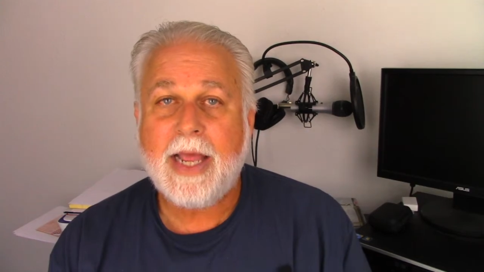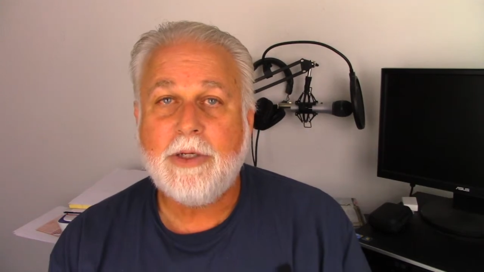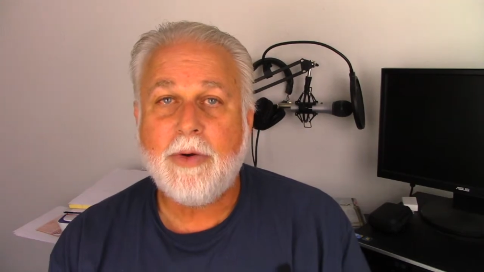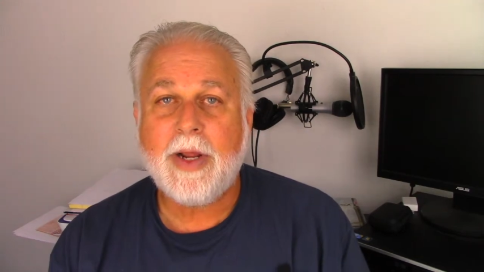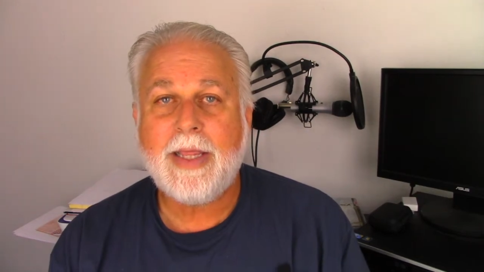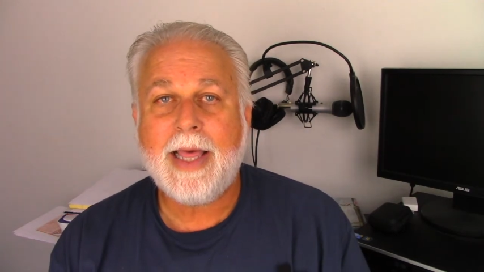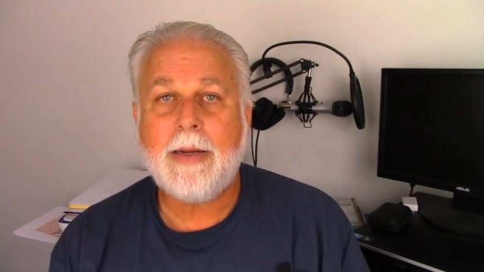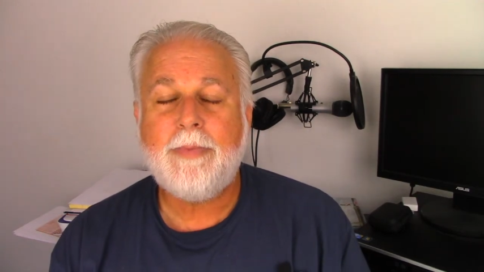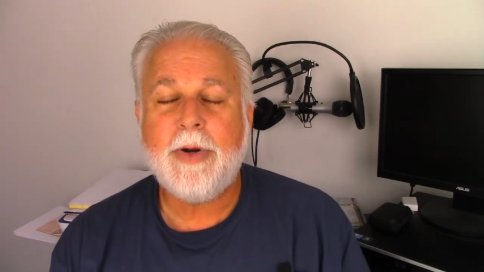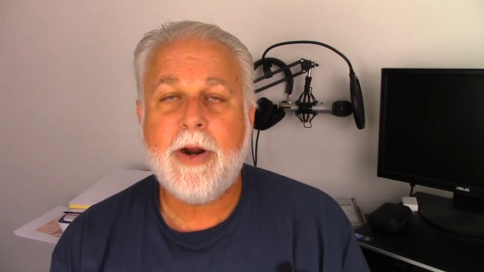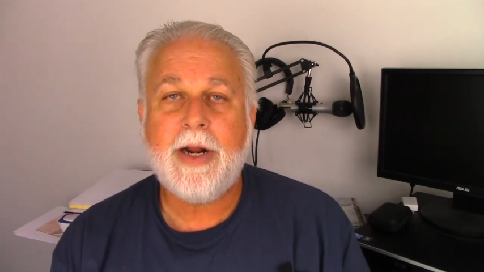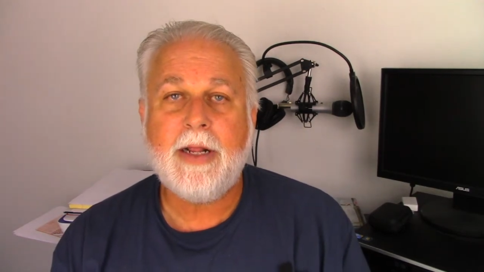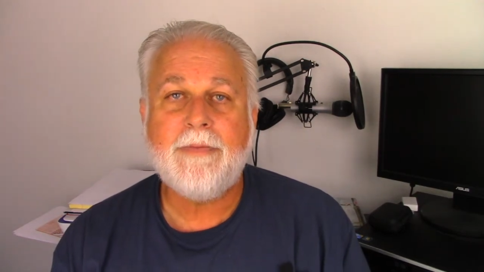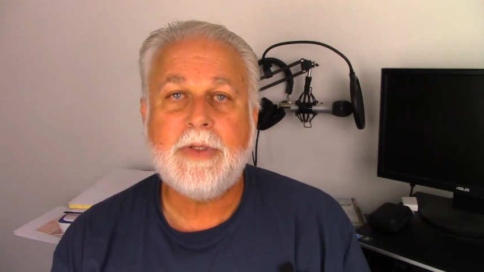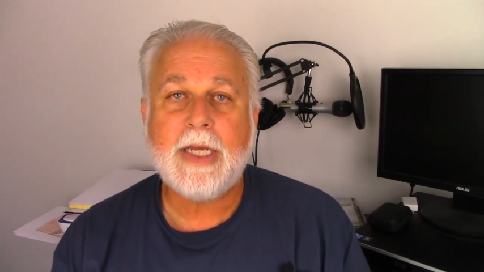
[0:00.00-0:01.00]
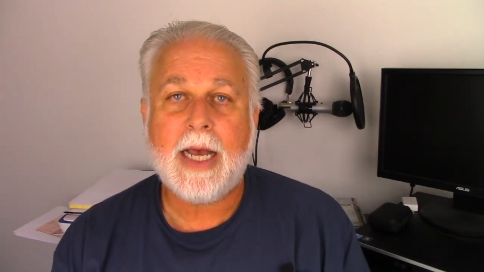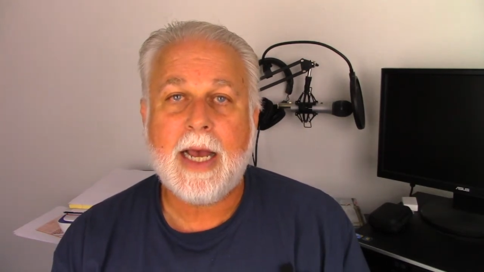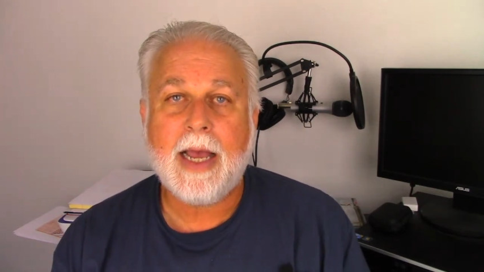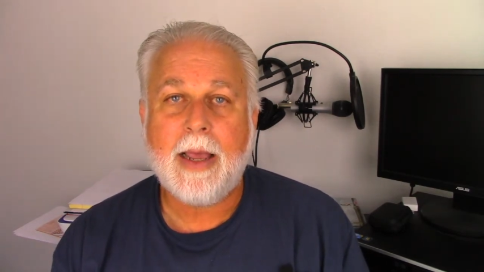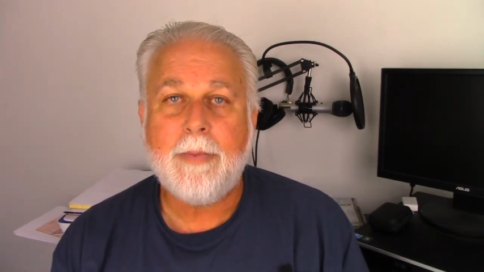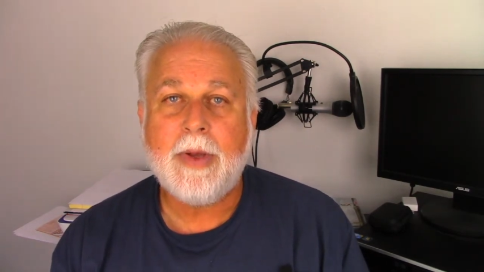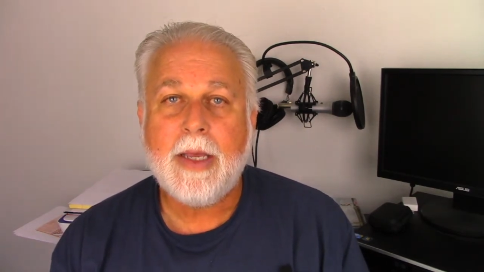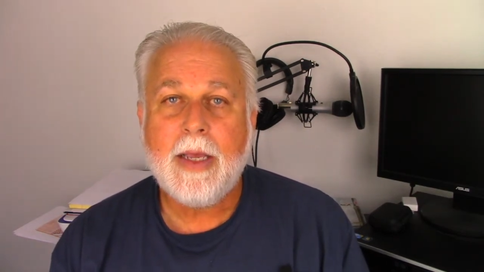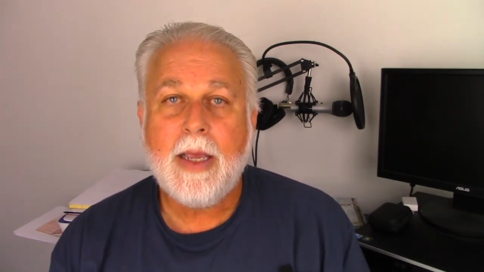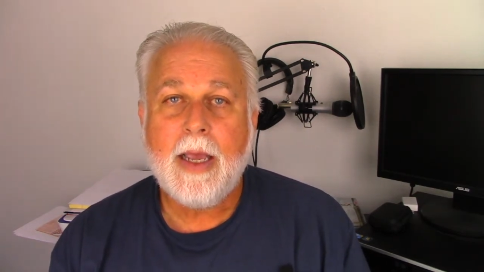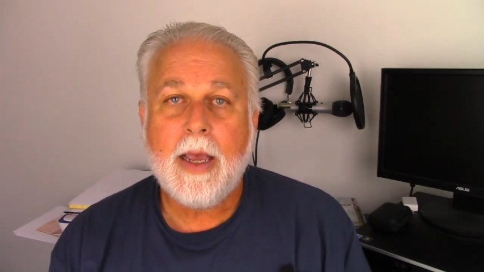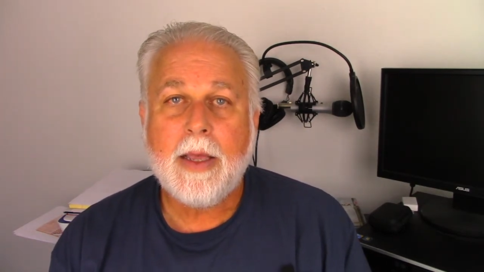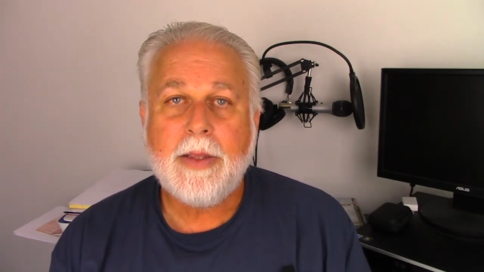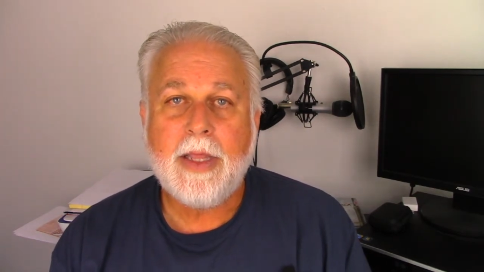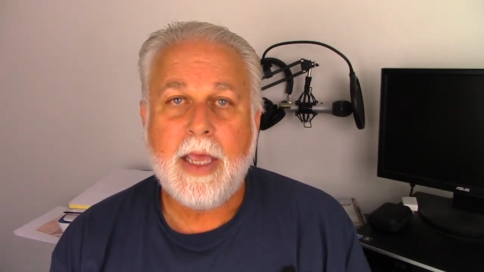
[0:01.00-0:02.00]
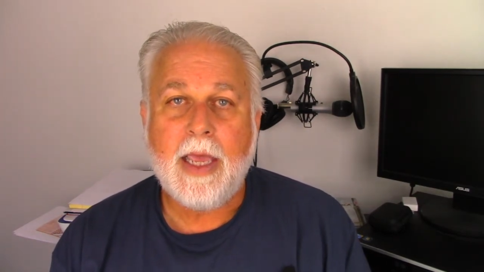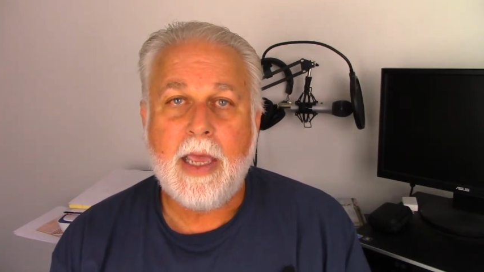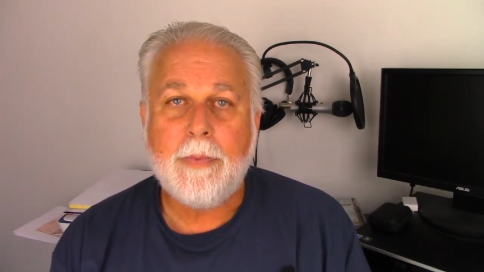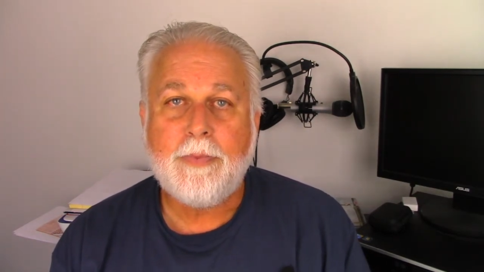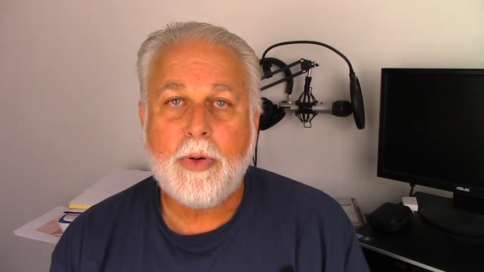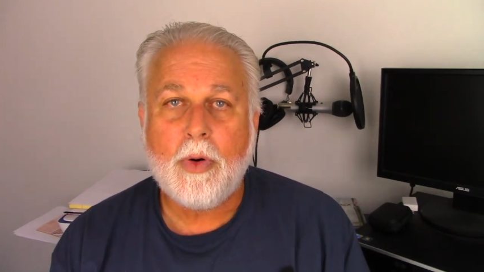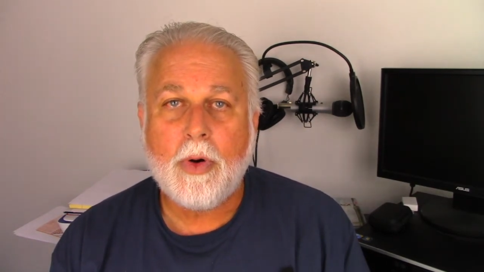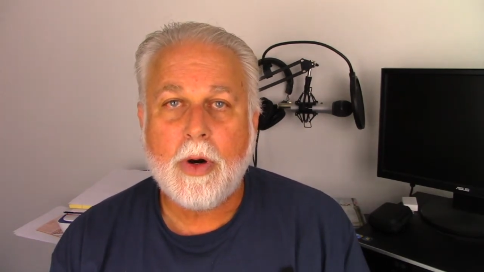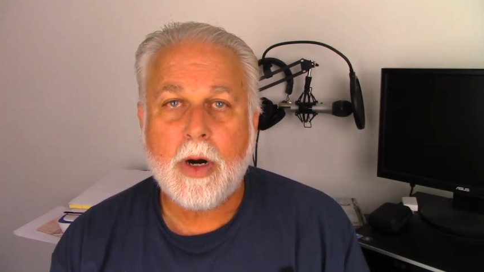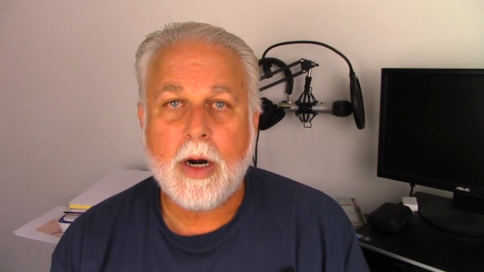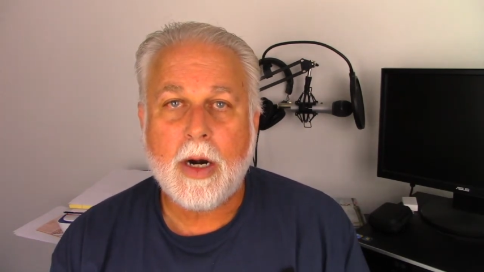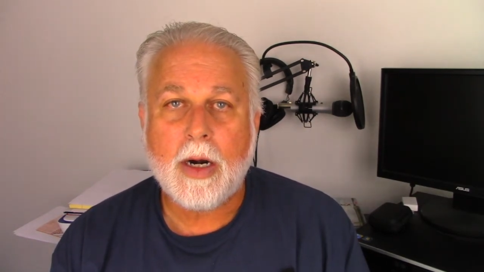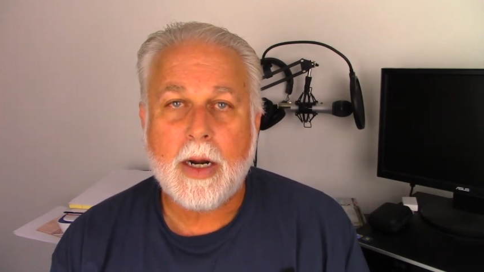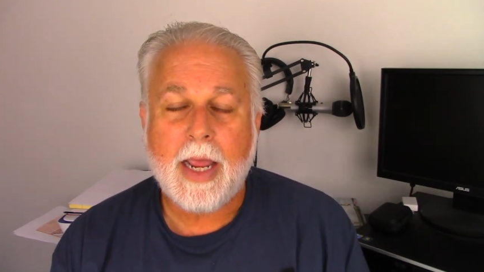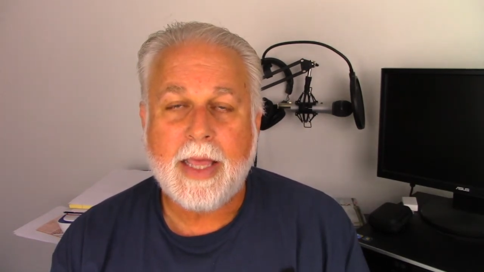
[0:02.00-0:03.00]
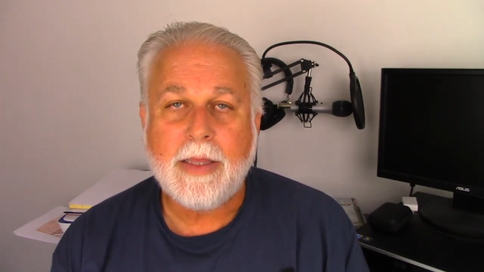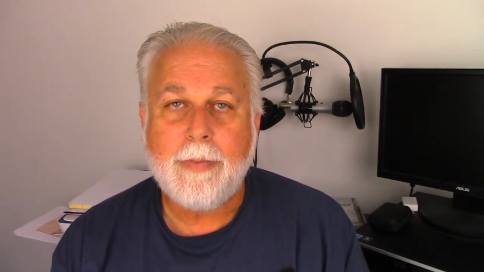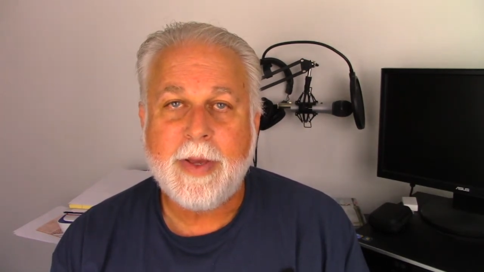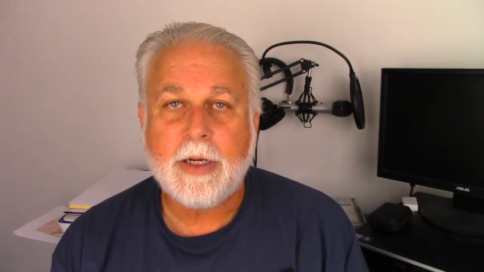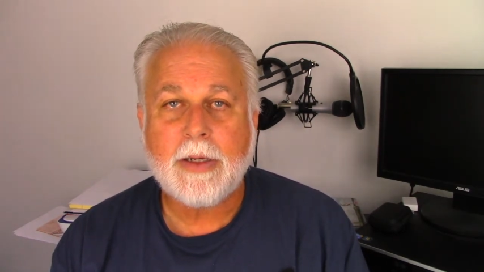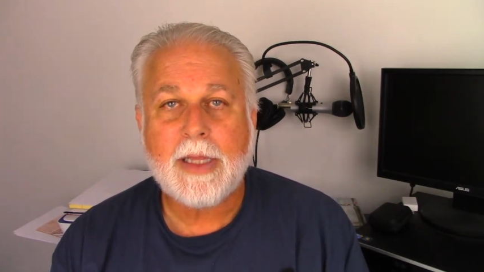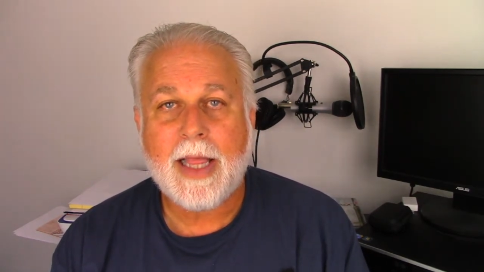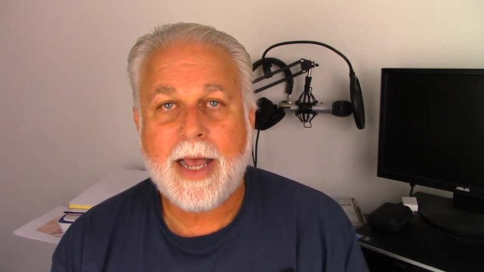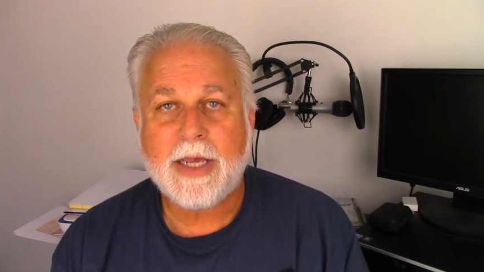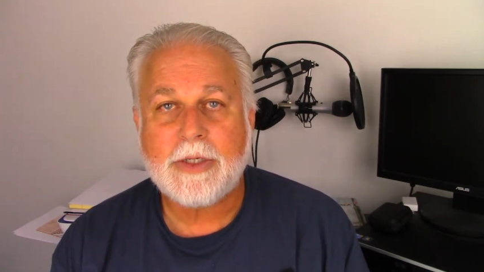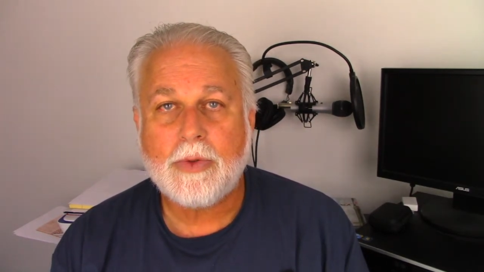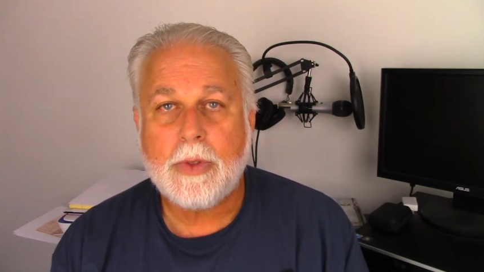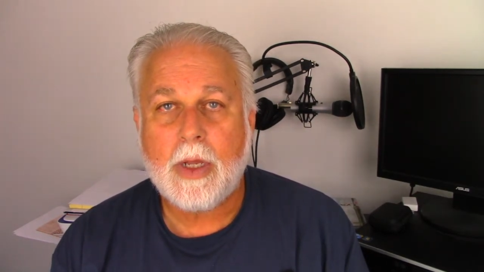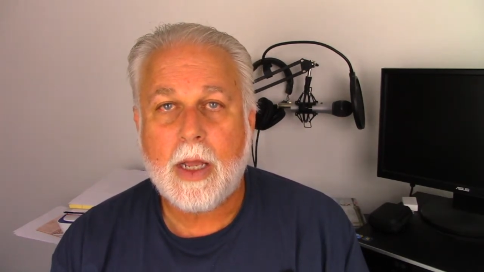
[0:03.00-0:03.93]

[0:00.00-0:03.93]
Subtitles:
during that period of time, the poor and the middle class,